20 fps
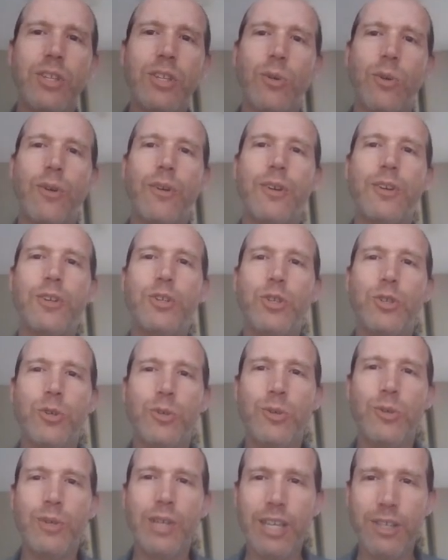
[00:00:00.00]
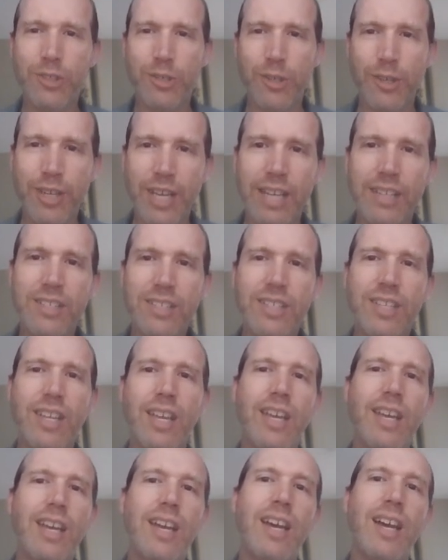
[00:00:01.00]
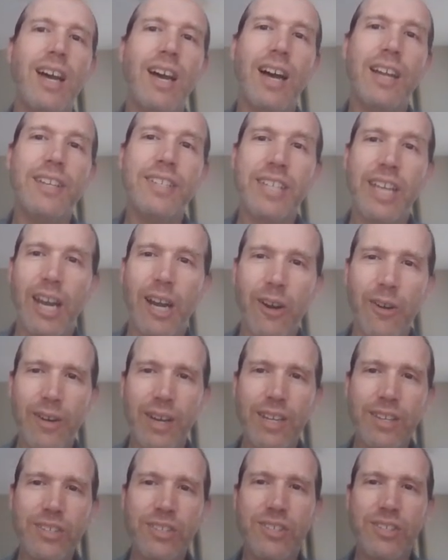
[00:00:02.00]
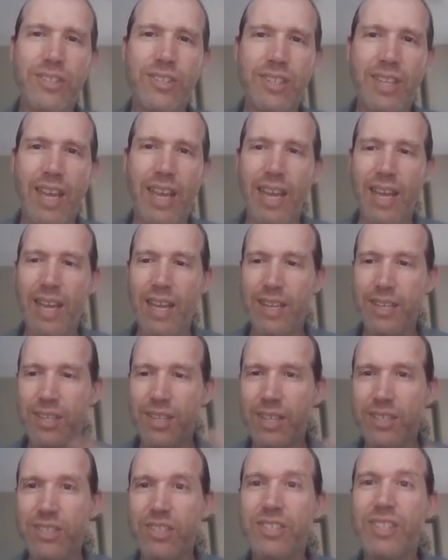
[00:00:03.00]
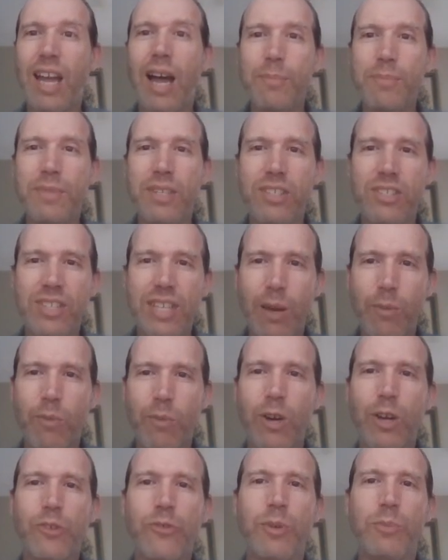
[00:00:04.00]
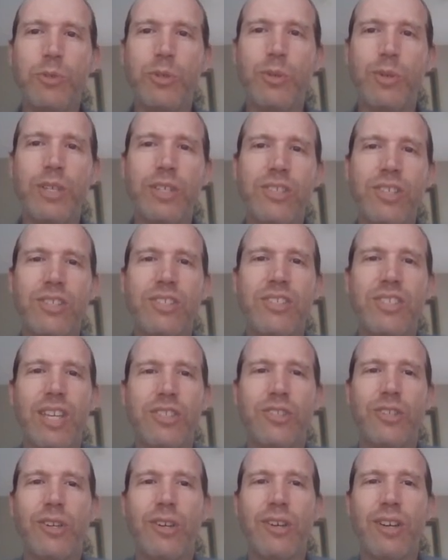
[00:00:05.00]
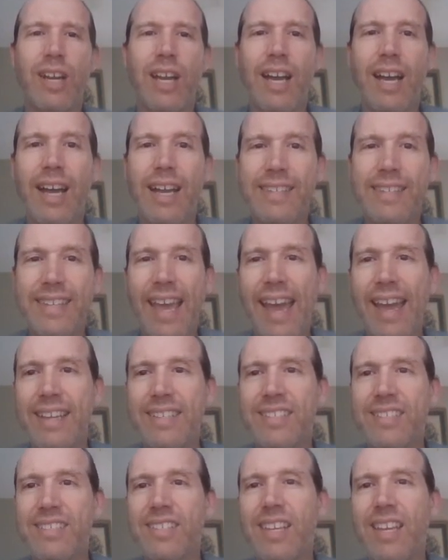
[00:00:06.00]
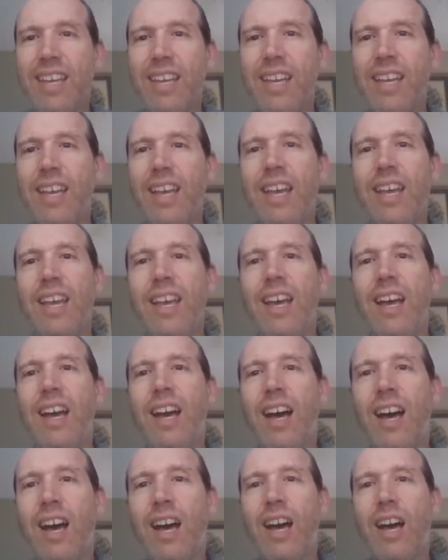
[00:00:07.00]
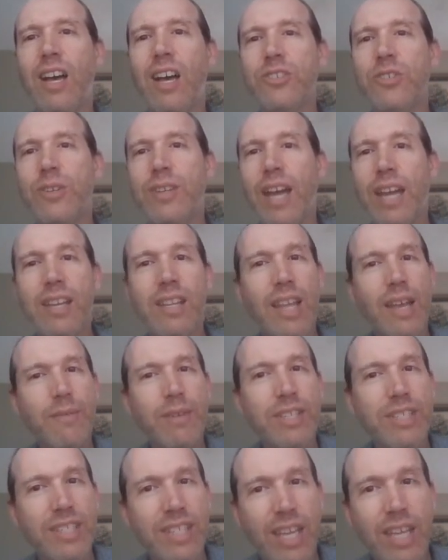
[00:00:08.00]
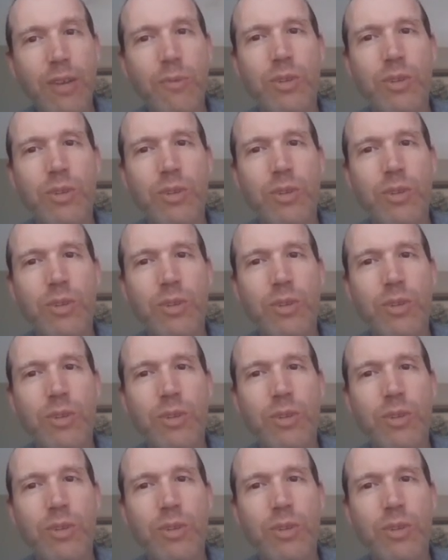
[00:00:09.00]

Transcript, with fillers: in order to interdict uh, terrorists and stop these networks from doing successor uh, attacks. Uh, so 9 11 did